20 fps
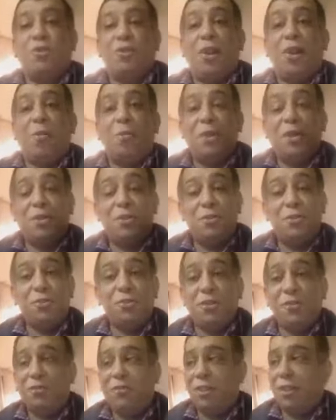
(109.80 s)
I've been
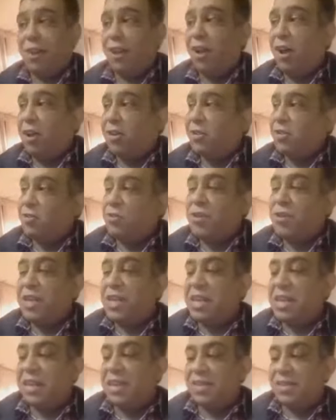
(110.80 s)
using for the last 3
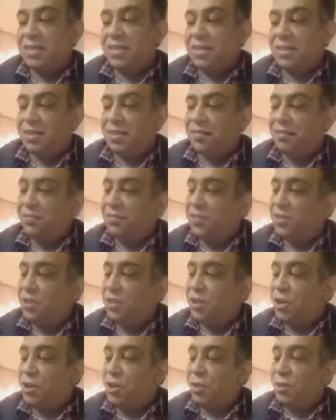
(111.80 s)
years.
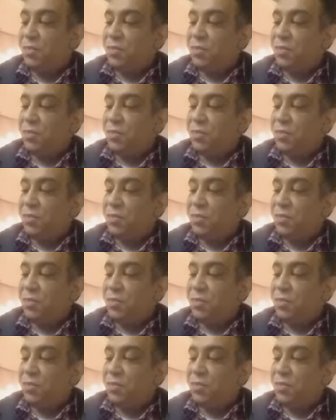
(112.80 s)
So